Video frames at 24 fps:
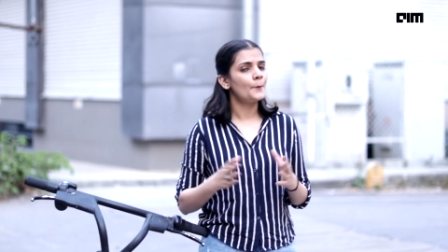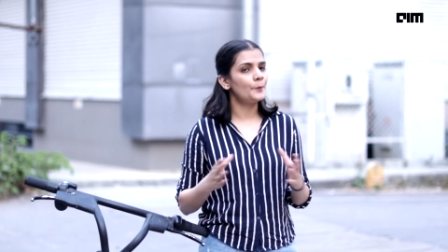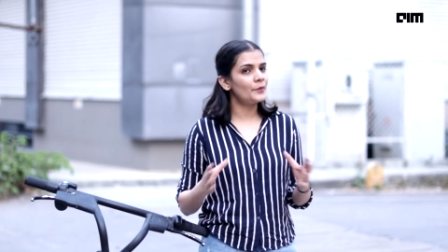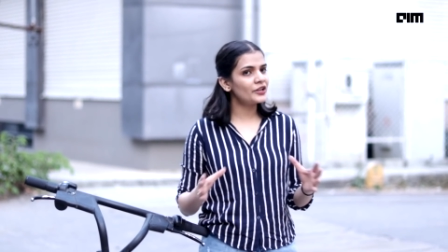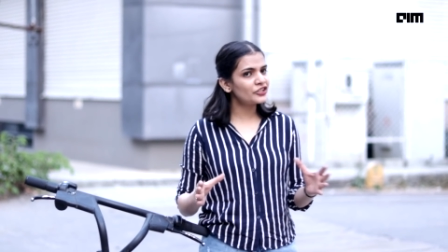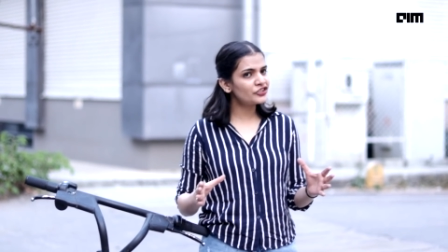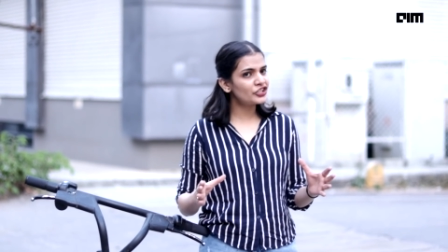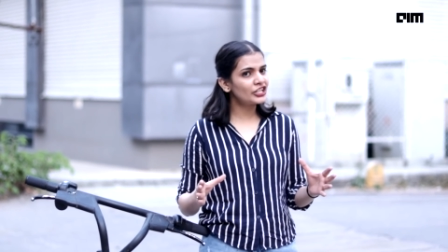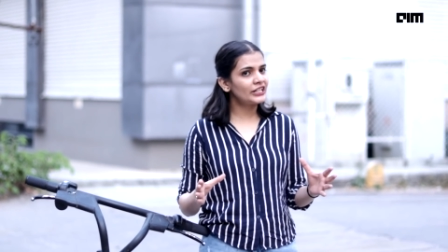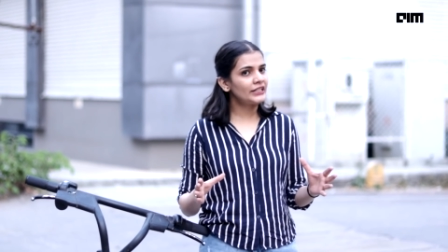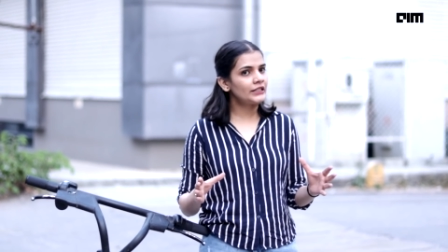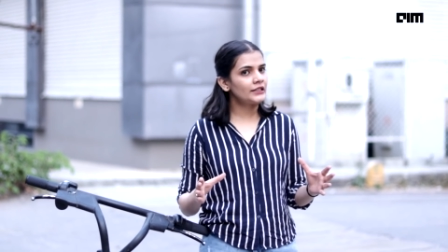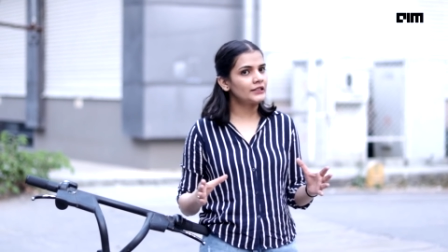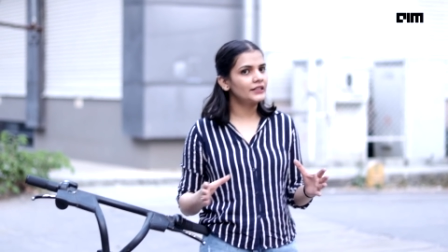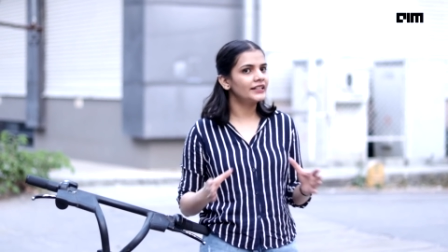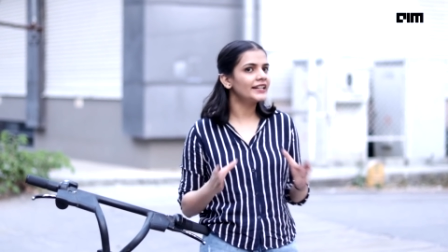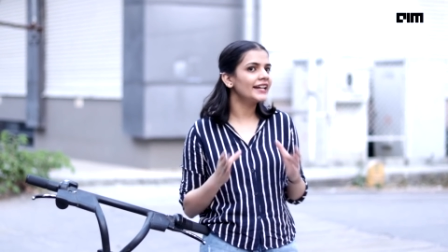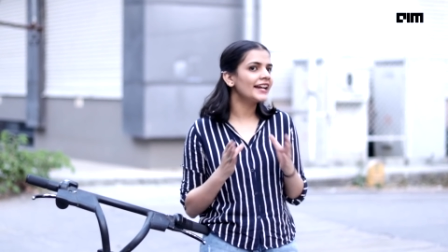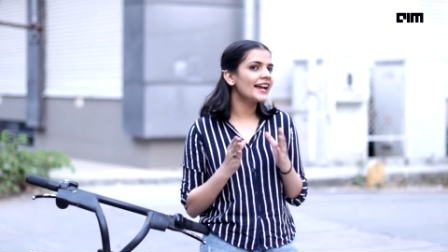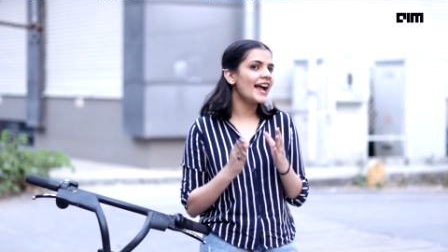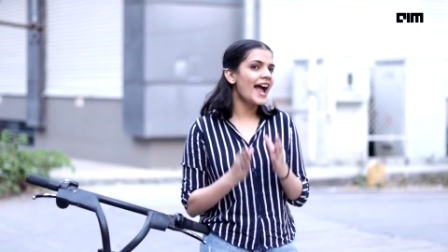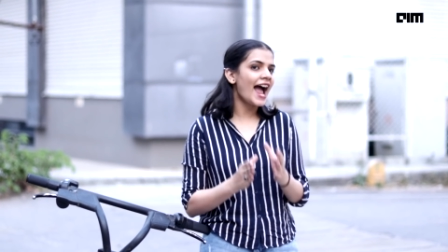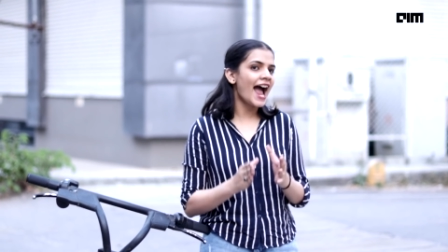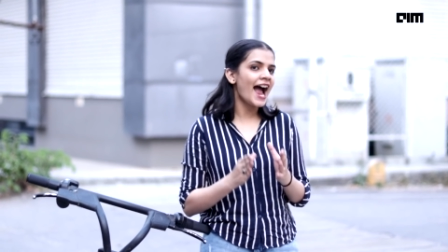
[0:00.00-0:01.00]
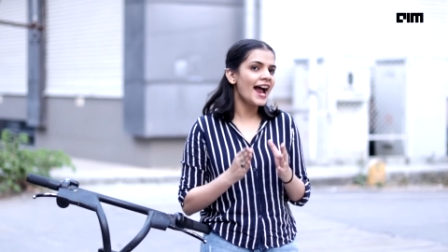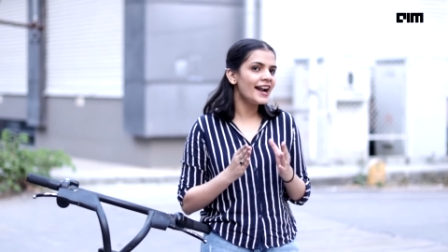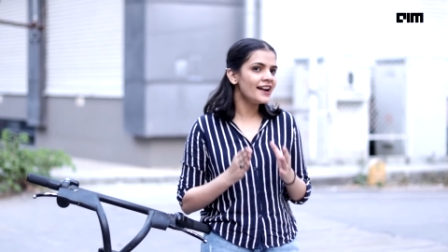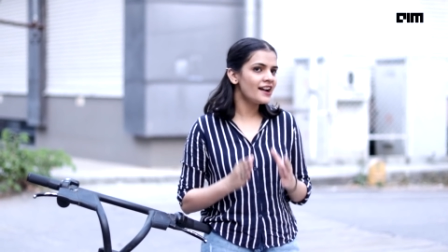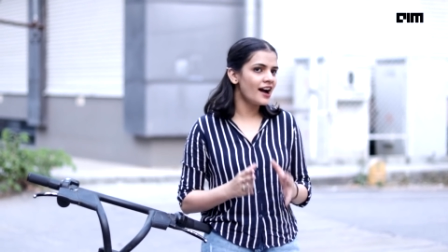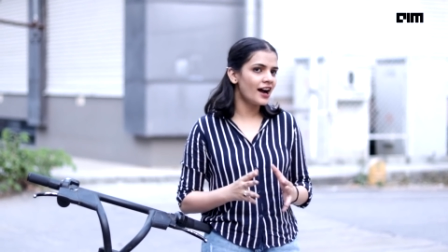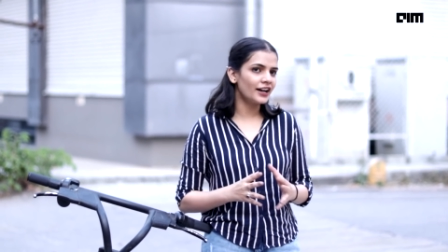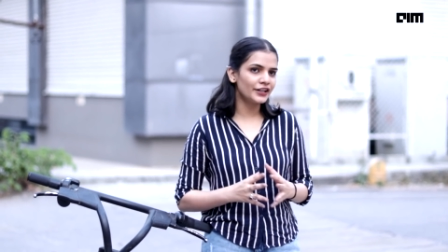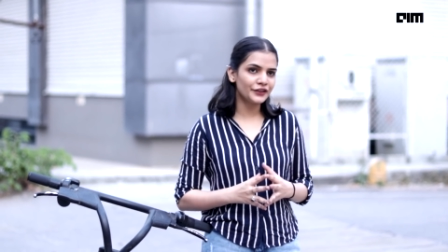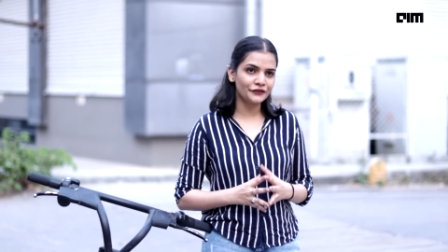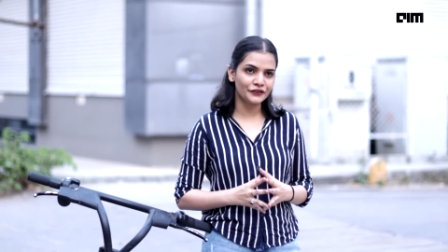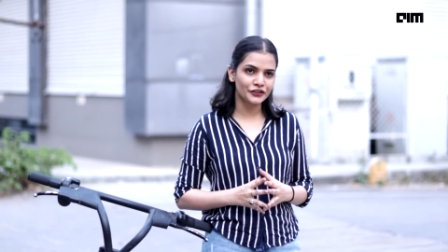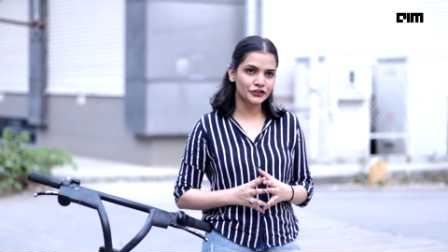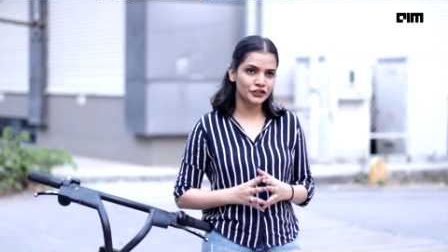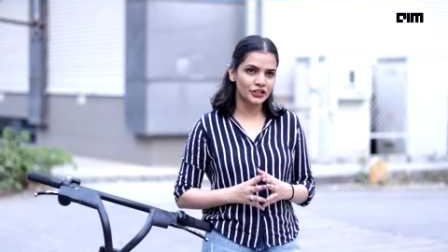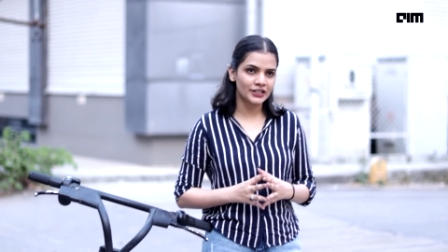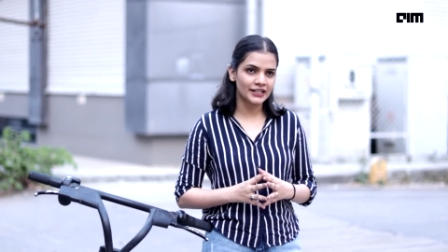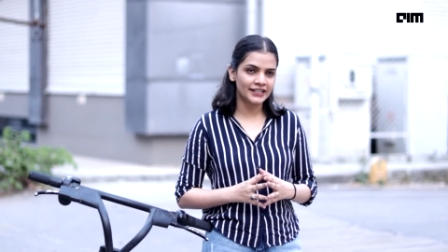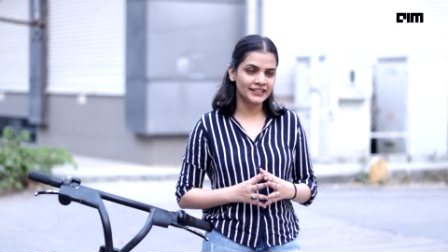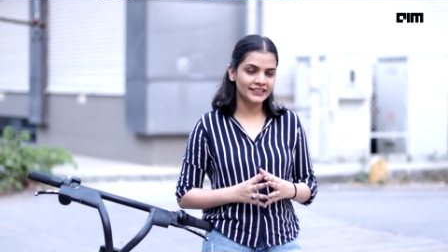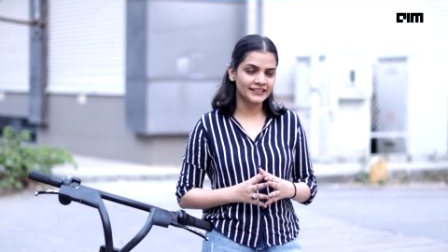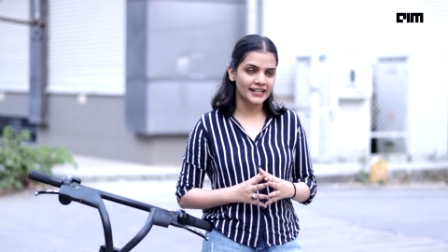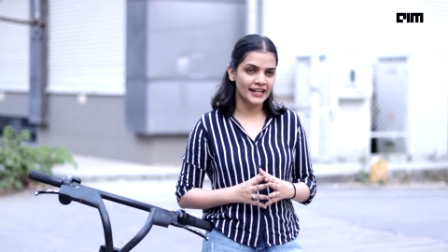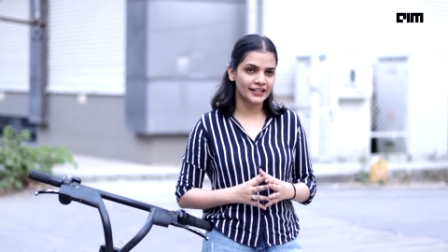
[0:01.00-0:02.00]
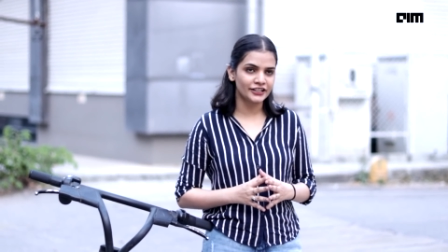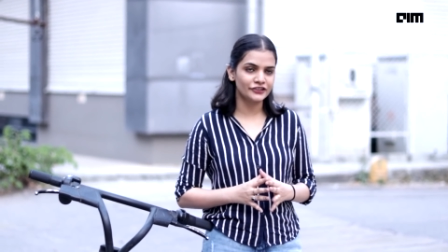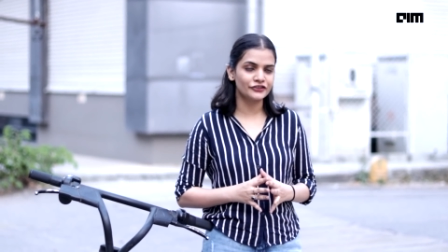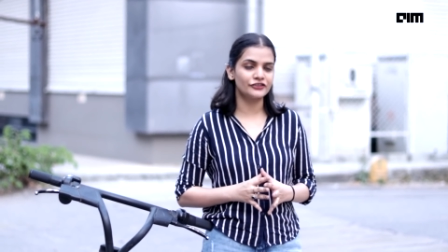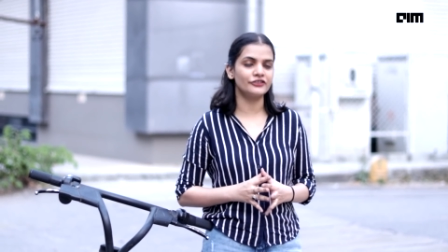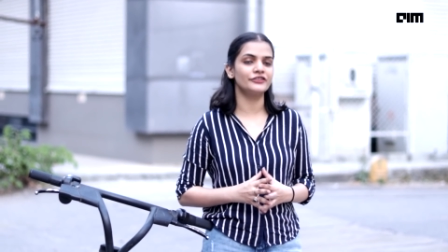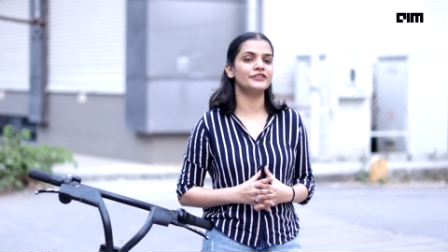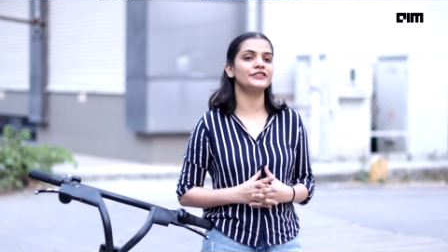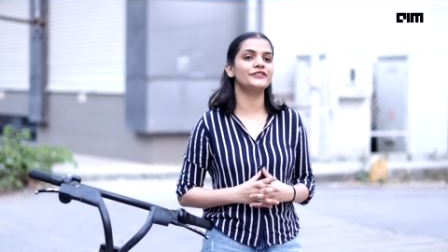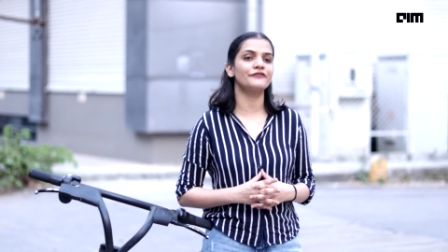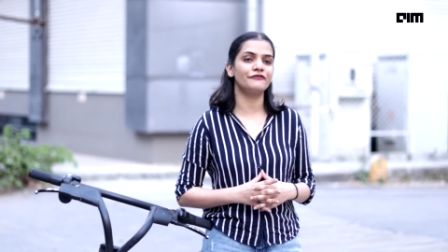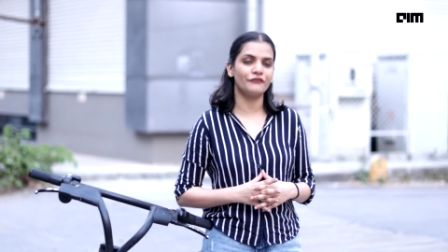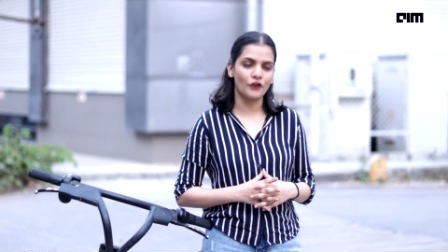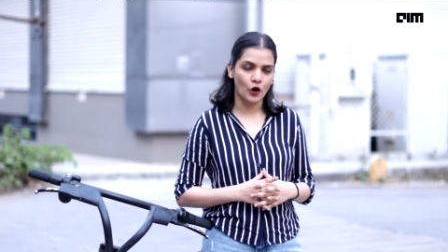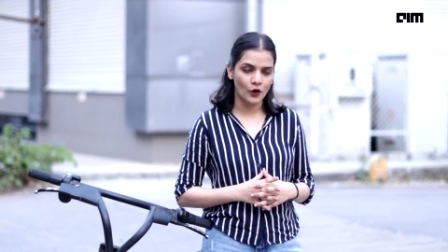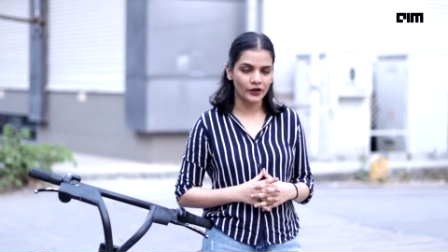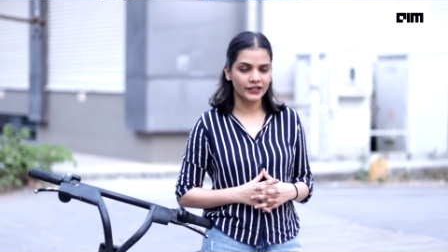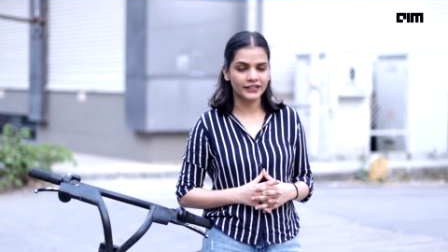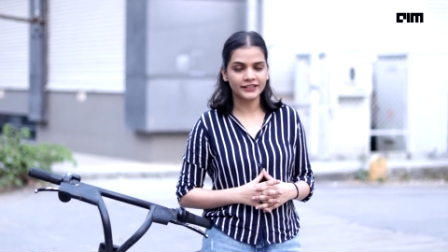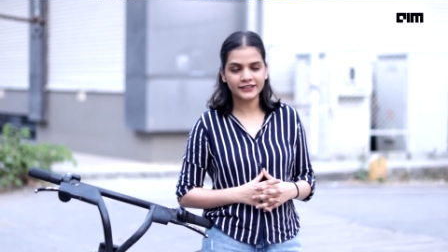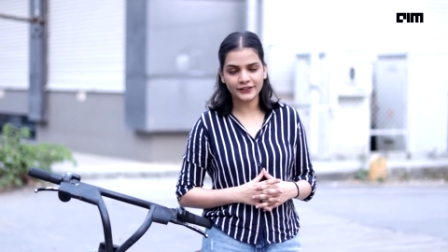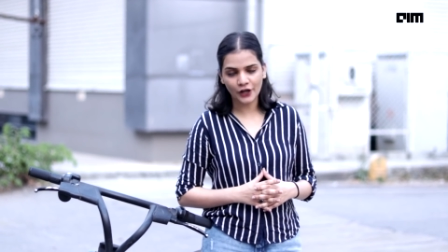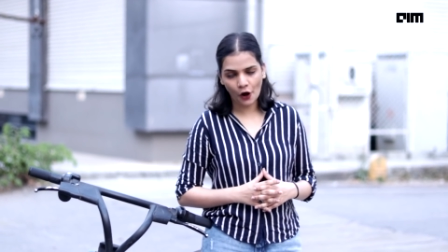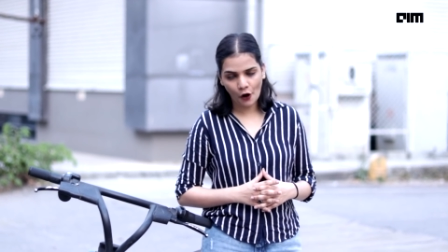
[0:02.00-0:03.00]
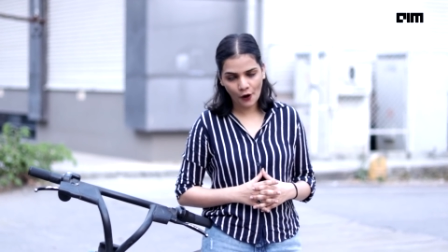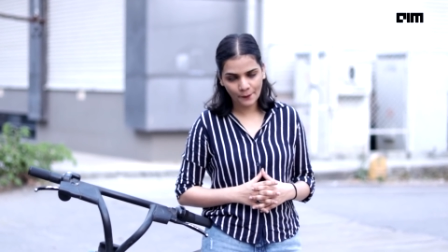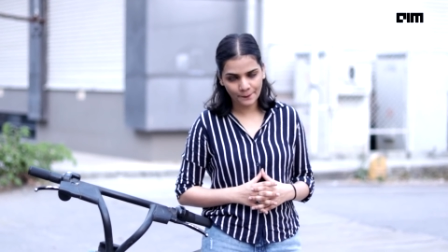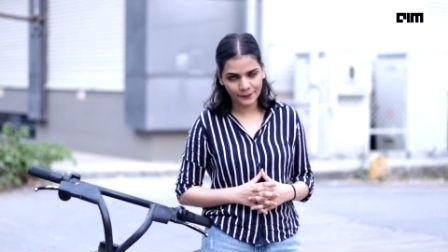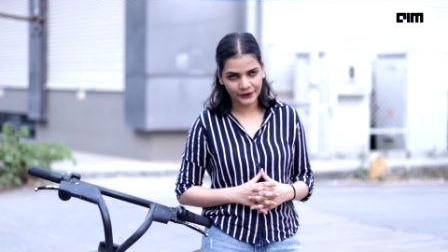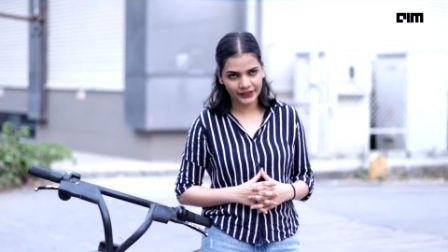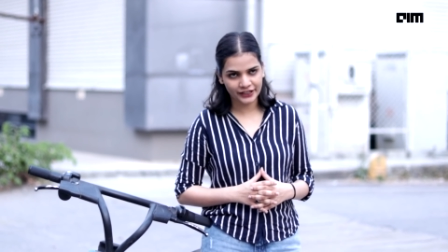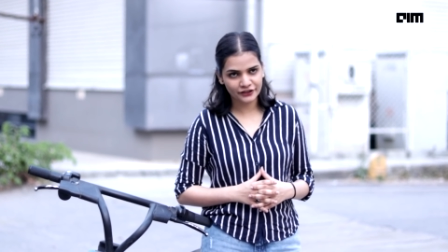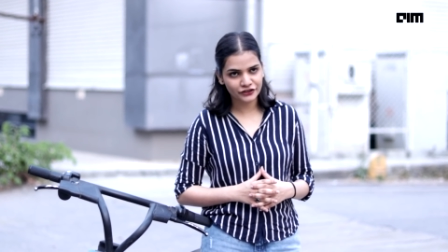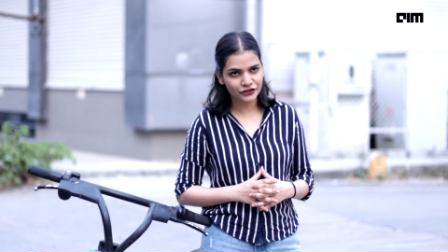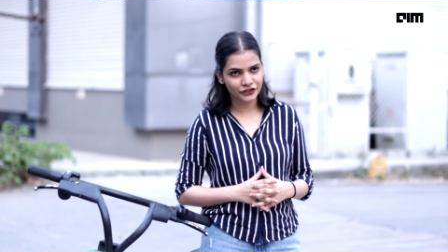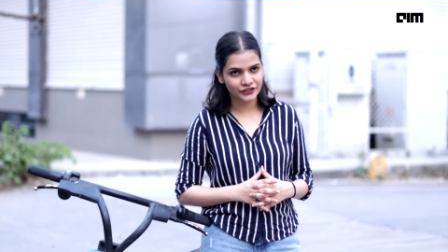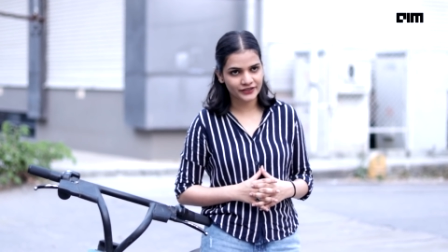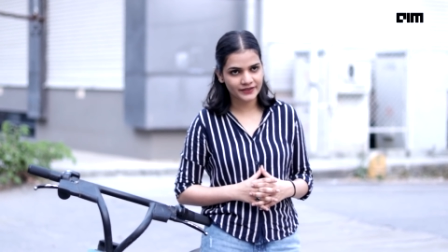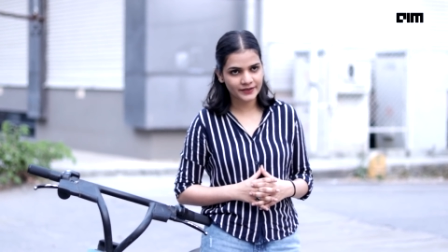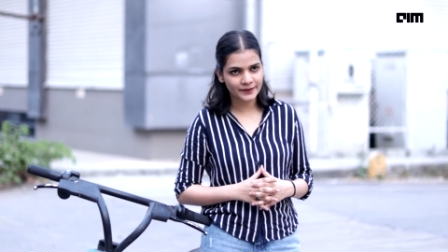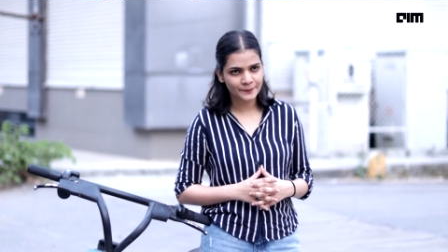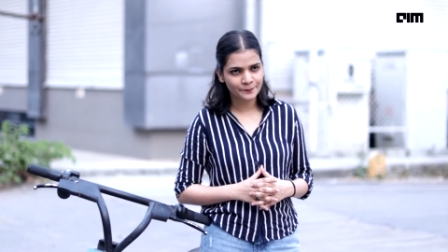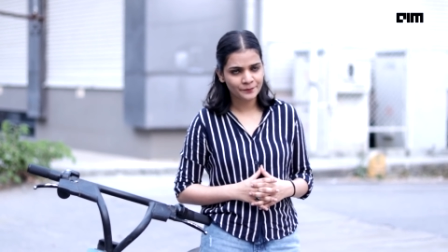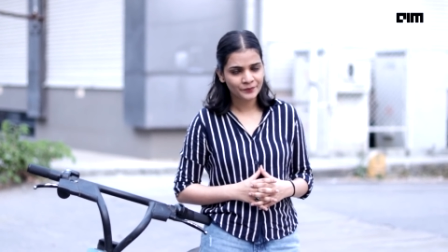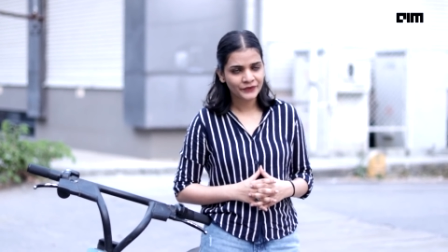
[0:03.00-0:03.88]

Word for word: machine learning and artificial intelligence for its operations.